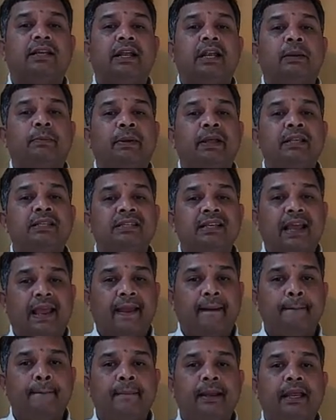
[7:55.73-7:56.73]
It means
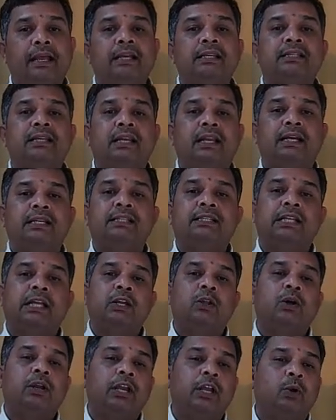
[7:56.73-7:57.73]
m is less than
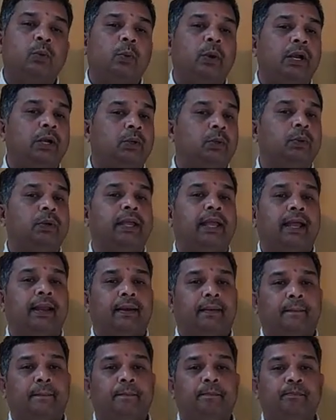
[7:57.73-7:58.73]
or equal to n.
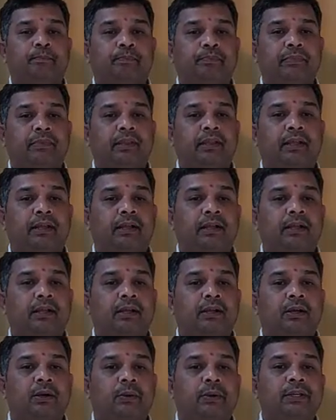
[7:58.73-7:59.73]

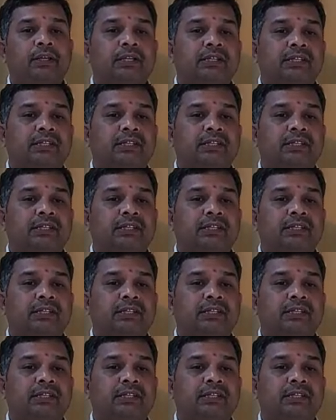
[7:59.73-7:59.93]
With the